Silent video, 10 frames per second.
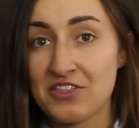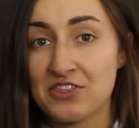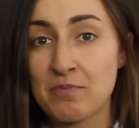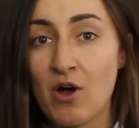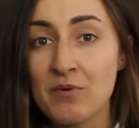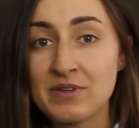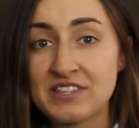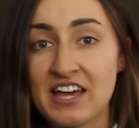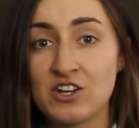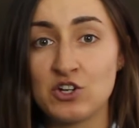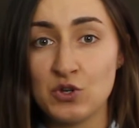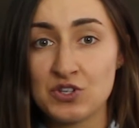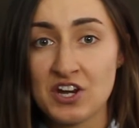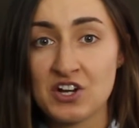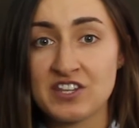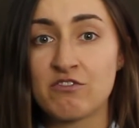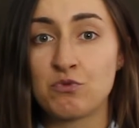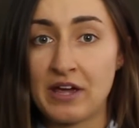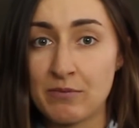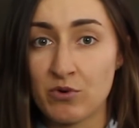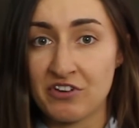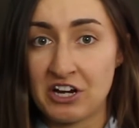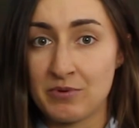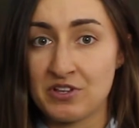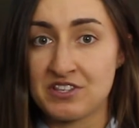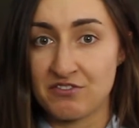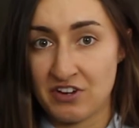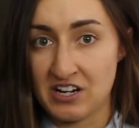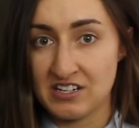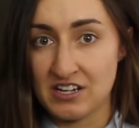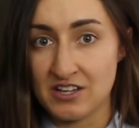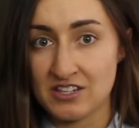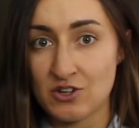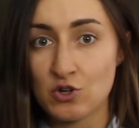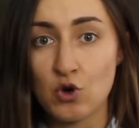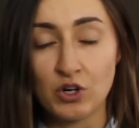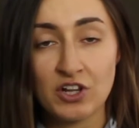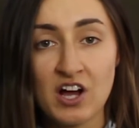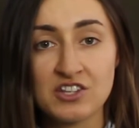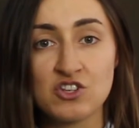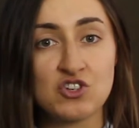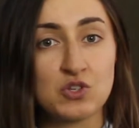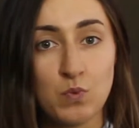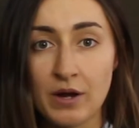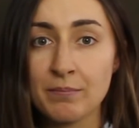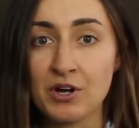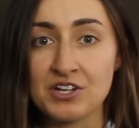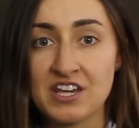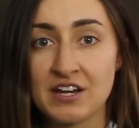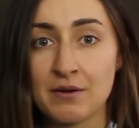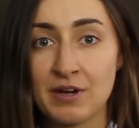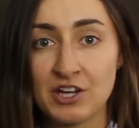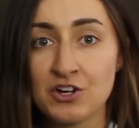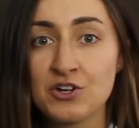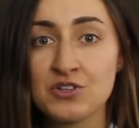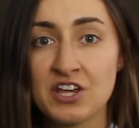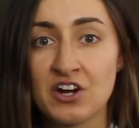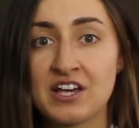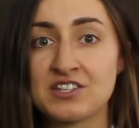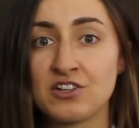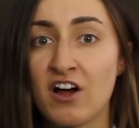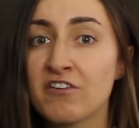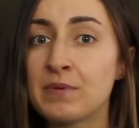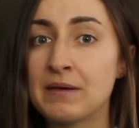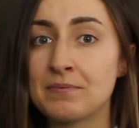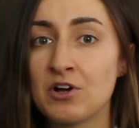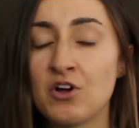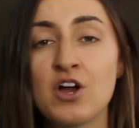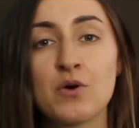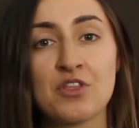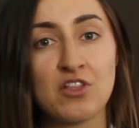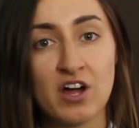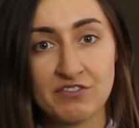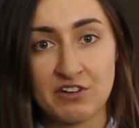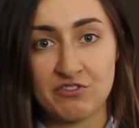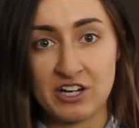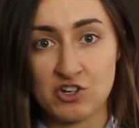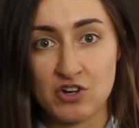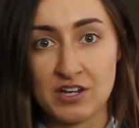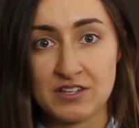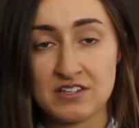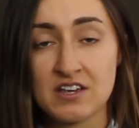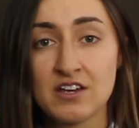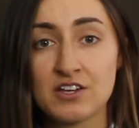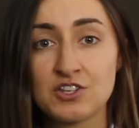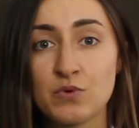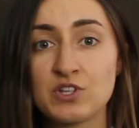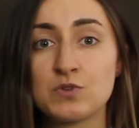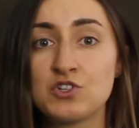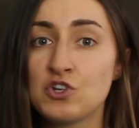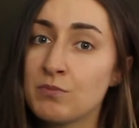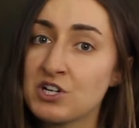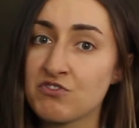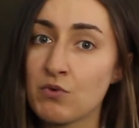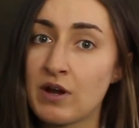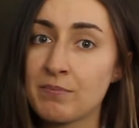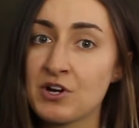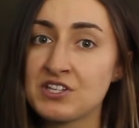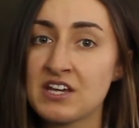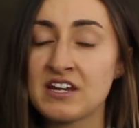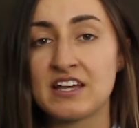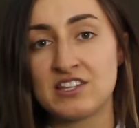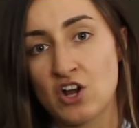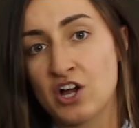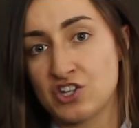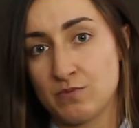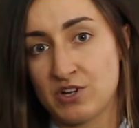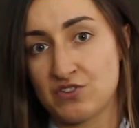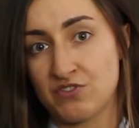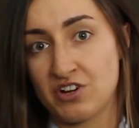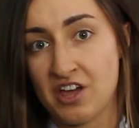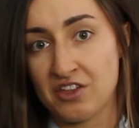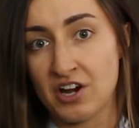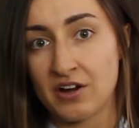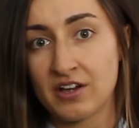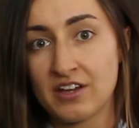The problem is that newsletters have way more variables than fairy tales. Goldilocks is just one person, but your newsletter has a lot of people with a lot of different interests. So what's too much for one person is not too much for another.